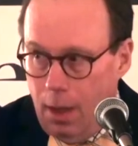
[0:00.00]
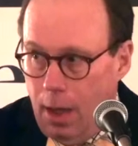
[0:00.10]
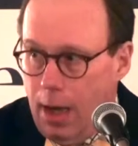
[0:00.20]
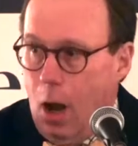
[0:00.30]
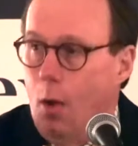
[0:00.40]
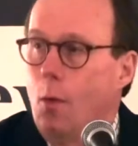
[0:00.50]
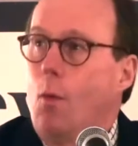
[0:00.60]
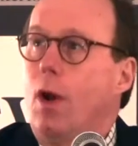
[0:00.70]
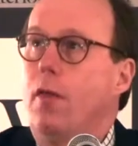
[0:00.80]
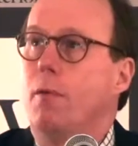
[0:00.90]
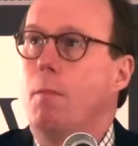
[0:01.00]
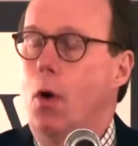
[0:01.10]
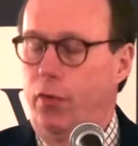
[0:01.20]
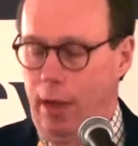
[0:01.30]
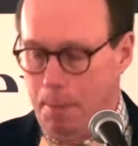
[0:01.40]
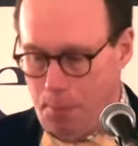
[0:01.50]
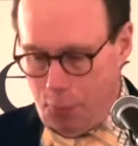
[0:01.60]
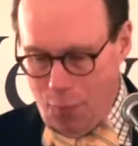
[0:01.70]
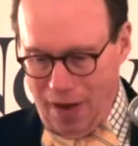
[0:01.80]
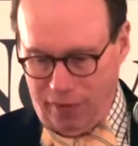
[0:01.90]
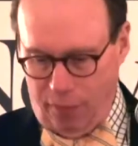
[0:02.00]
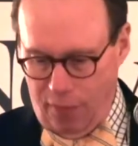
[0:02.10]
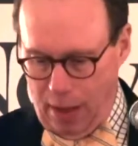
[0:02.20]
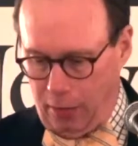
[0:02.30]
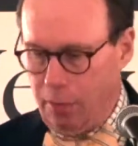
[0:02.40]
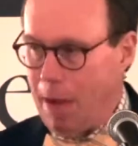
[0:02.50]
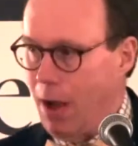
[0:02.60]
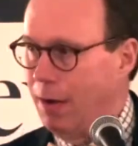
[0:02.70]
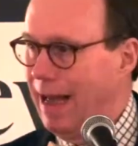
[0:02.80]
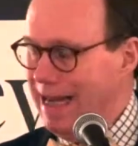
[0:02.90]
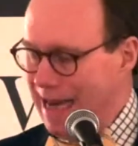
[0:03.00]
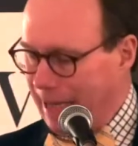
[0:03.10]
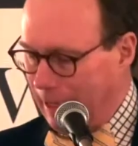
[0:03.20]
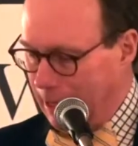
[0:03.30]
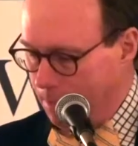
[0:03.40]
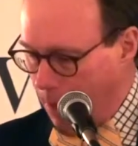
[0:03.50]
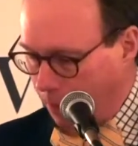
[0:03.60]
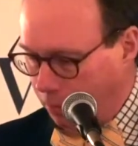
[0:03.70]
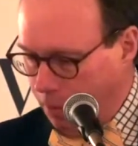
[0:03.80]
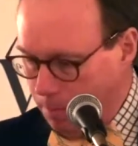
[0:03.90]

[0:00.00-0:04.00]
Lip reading: Now, one of the most impressive things about A Deadly Mix in